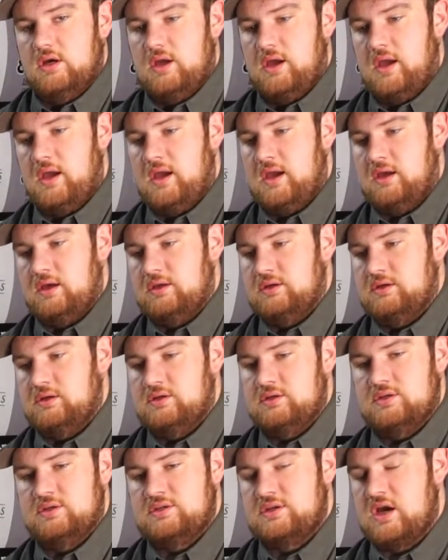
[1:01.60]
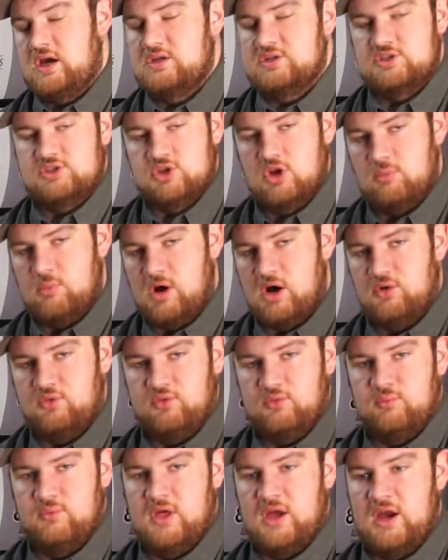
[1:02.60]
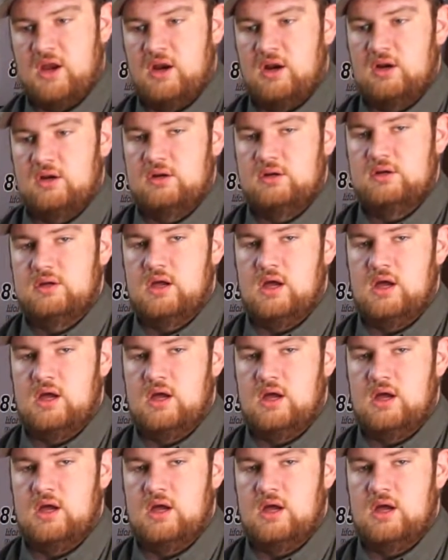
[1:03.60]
And it just kind of snowballed from there.